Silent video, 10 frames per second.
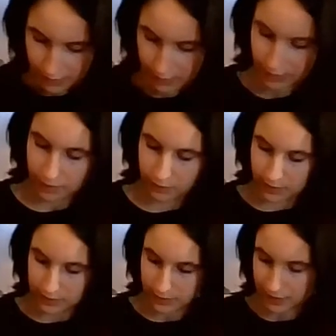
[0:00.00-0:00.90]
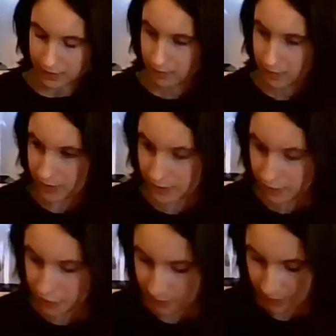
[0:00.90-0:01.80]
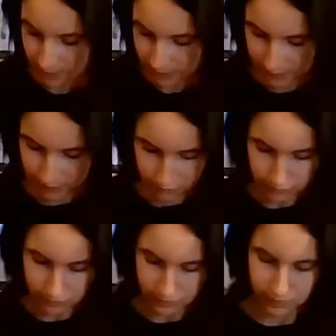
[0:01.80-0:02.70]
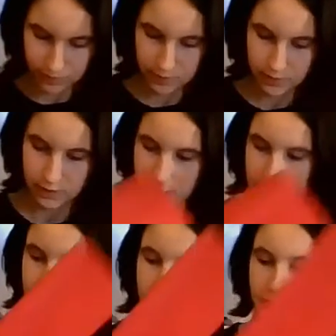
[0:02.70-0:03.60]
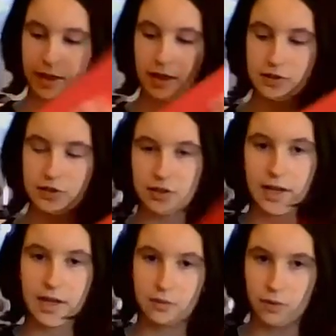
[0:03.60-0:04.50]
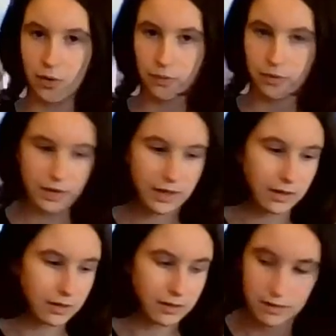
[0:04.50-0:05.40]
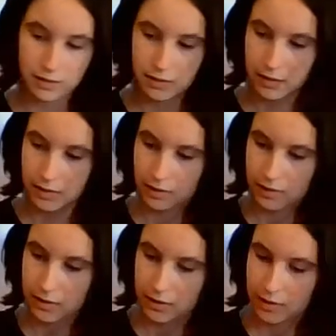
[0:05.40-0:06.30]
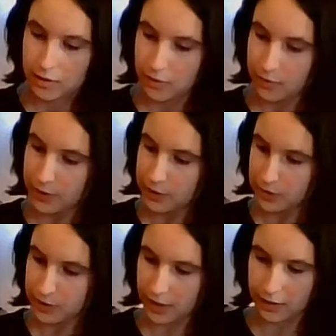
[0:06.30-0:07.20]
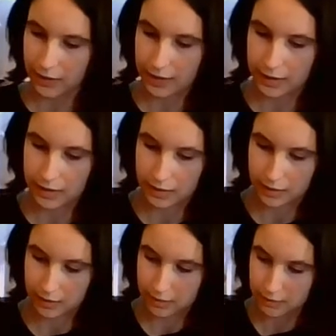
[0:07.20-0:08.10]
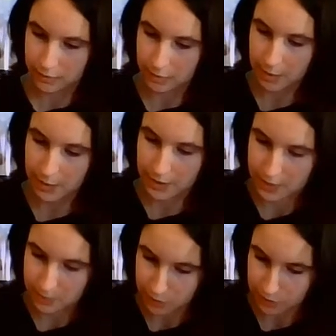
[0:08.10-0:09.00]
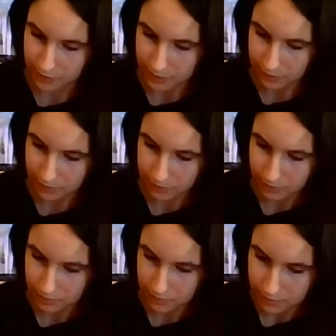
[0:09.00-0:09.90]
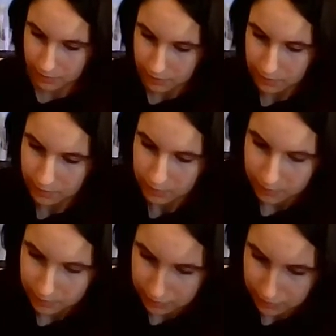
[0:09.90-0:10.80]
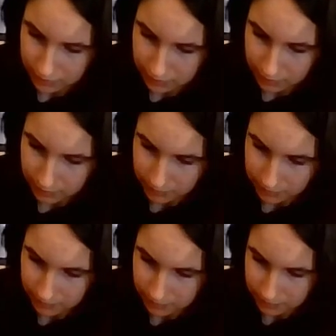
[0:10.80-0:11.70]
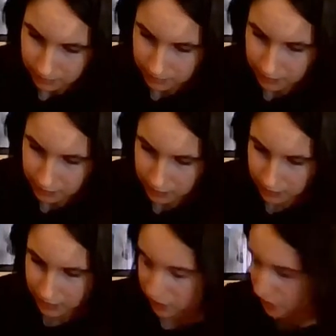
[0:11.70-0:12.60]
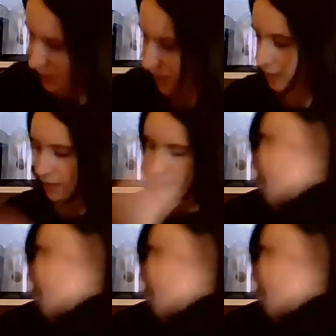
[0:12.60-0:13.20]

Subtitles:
And now let's take some of this tissue paper out. I think it's just like in a roll thing. So if I just get like maybe this much for now. I'll just tear